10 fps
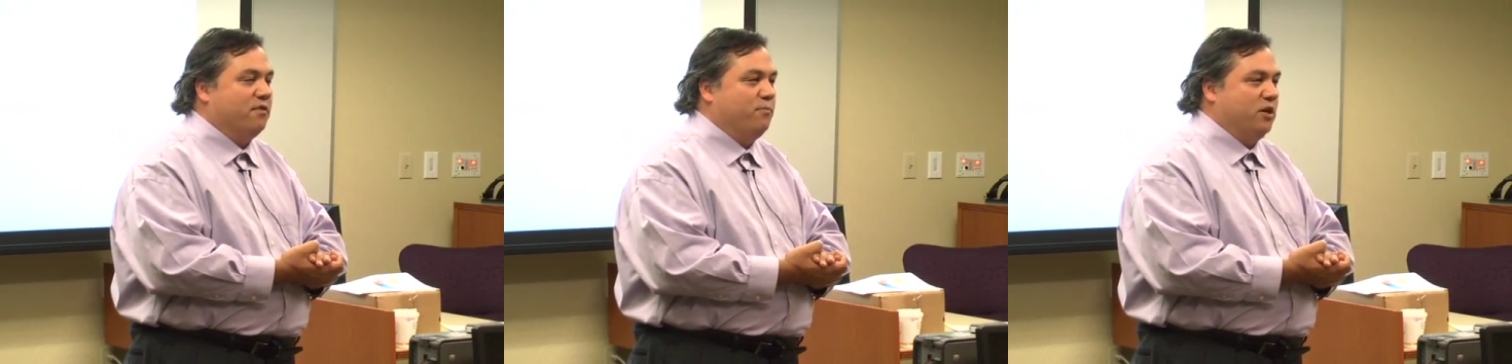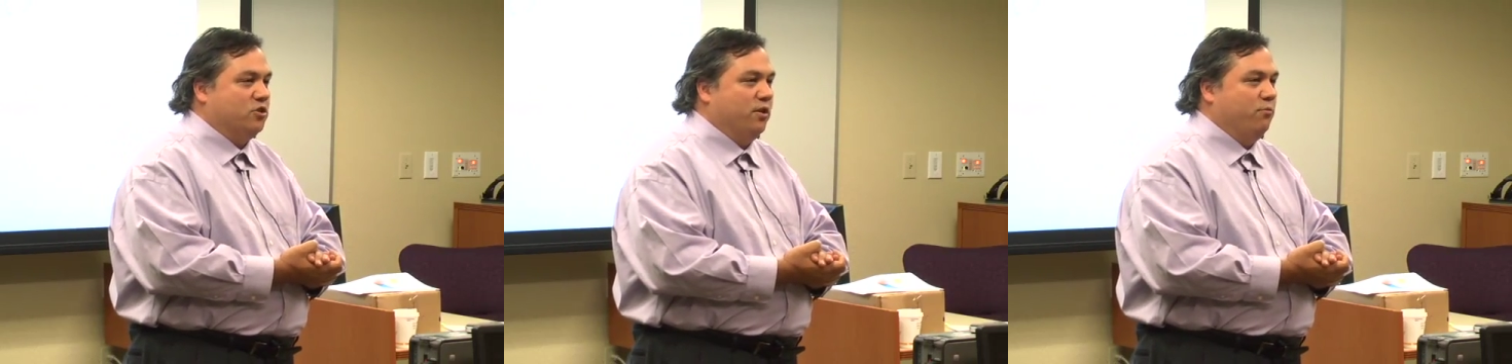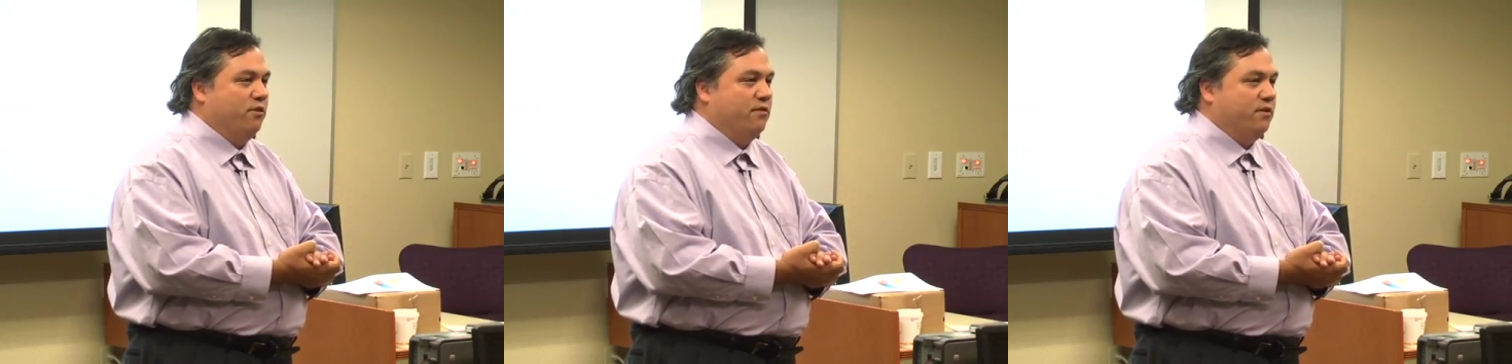especially
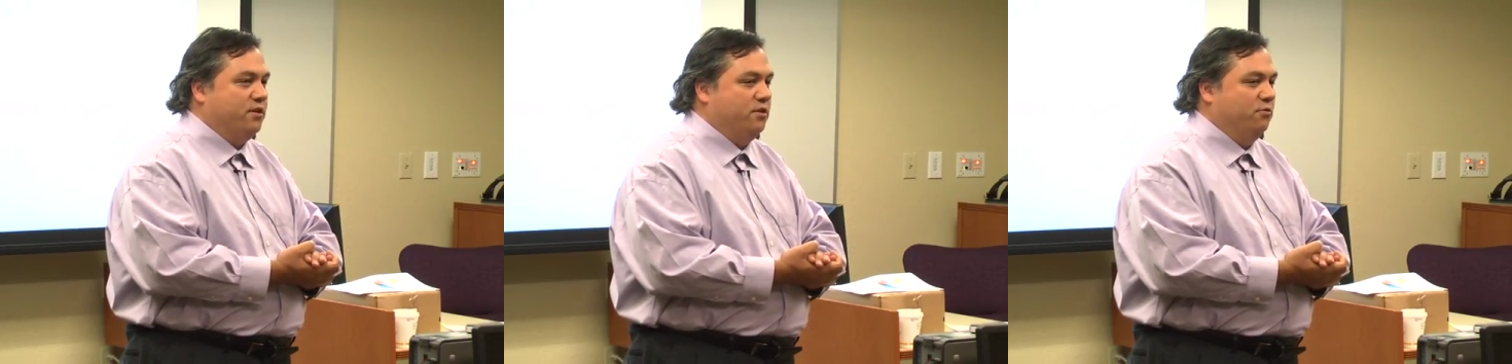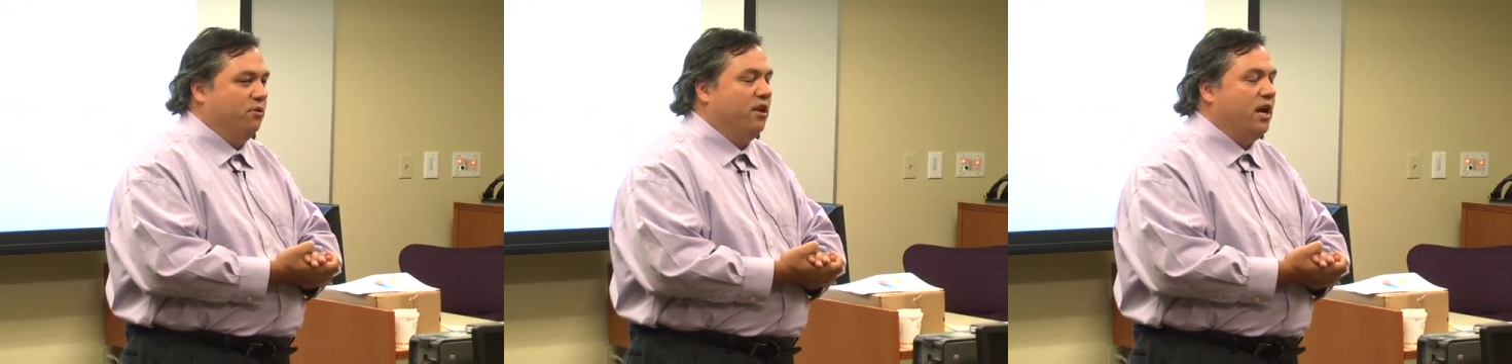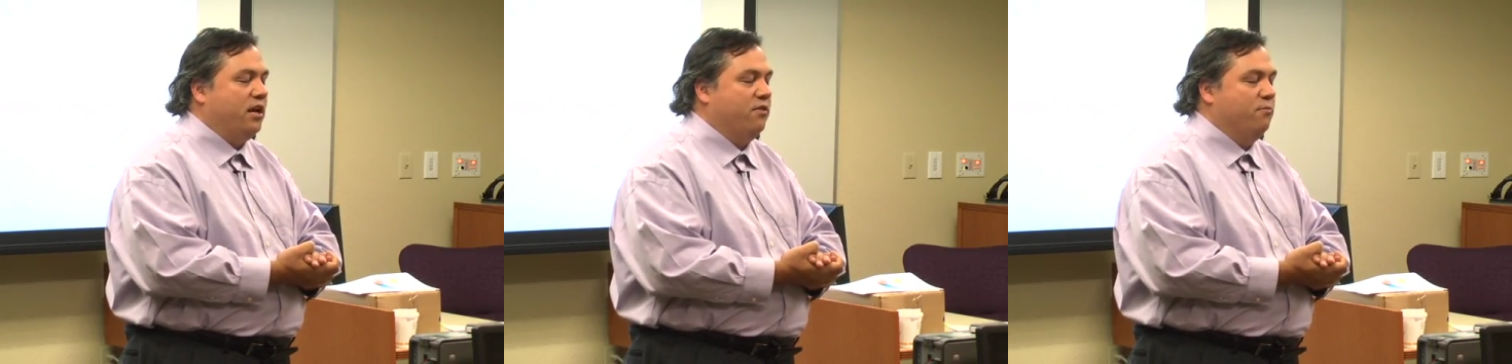ones that don't
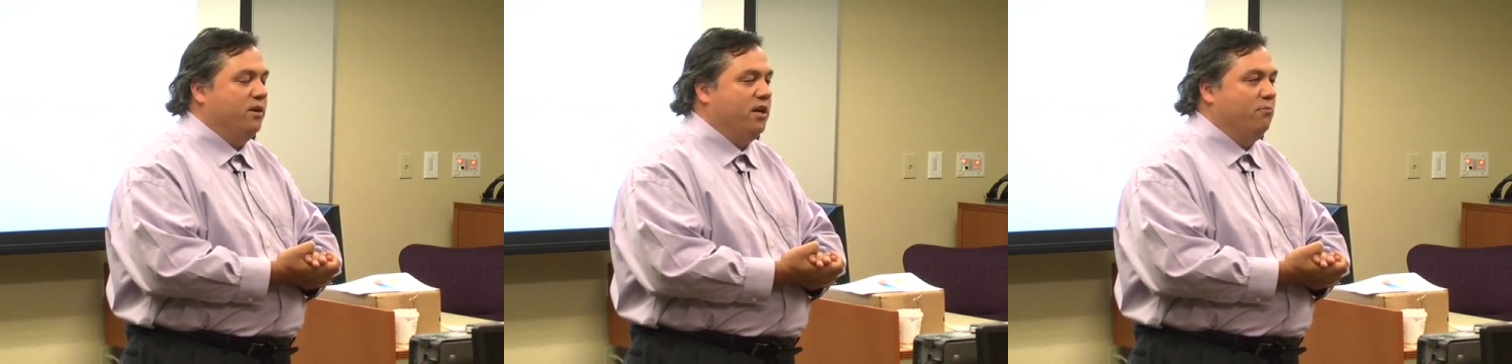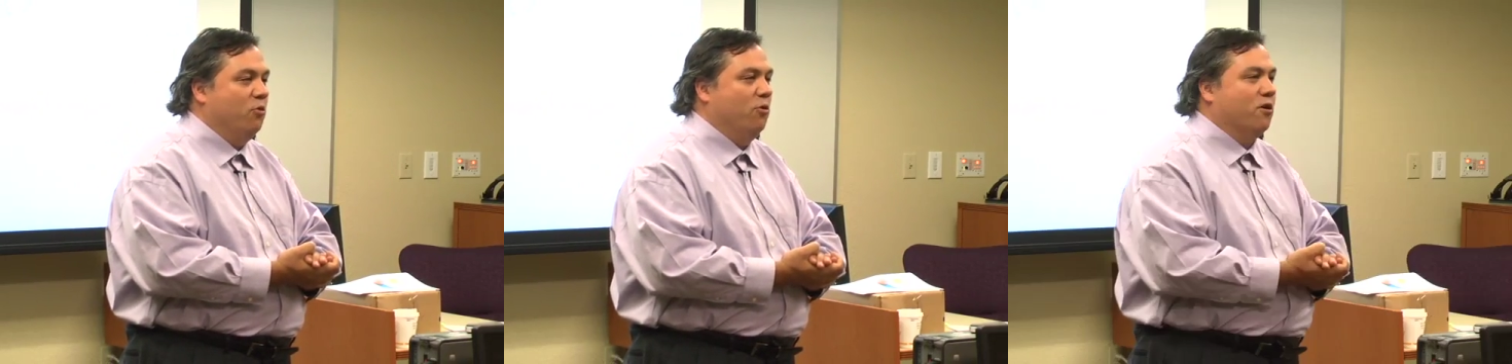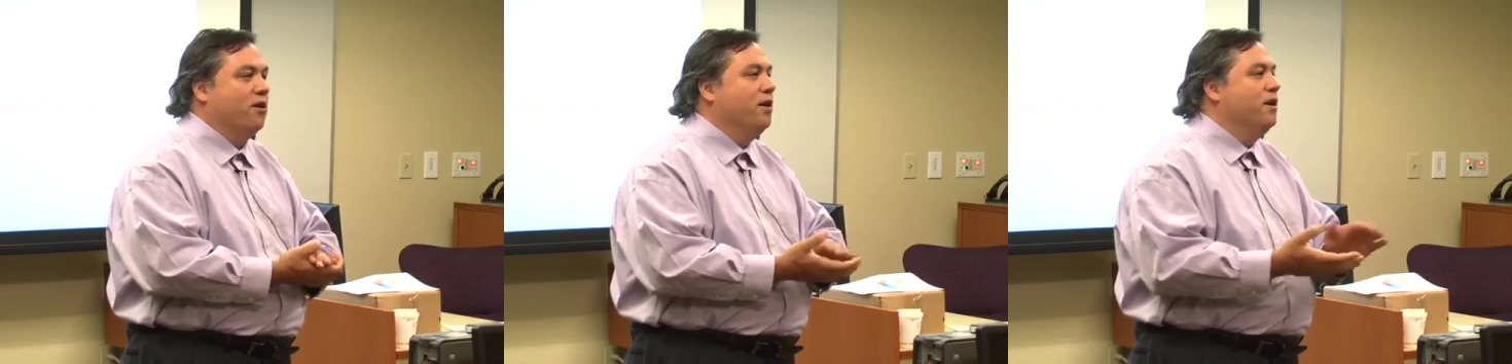like them
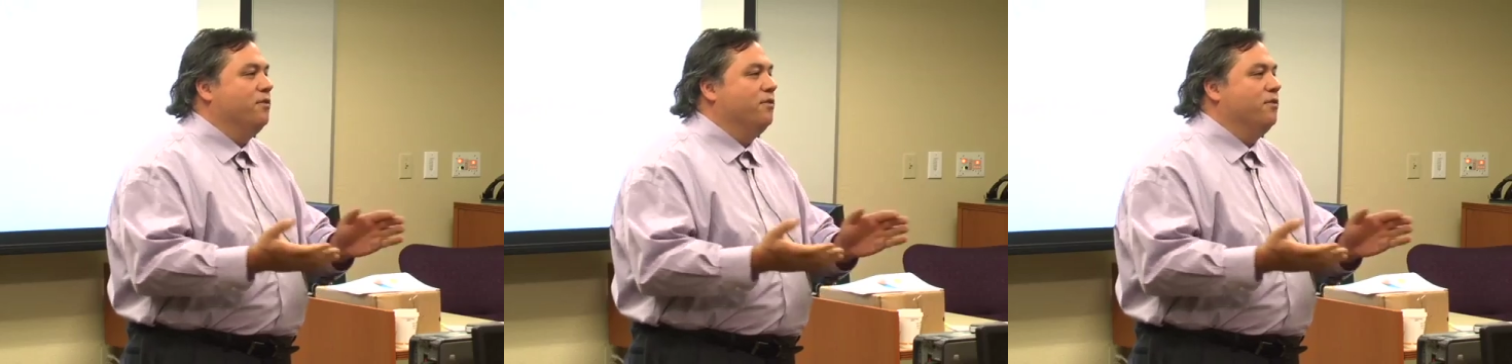anymore,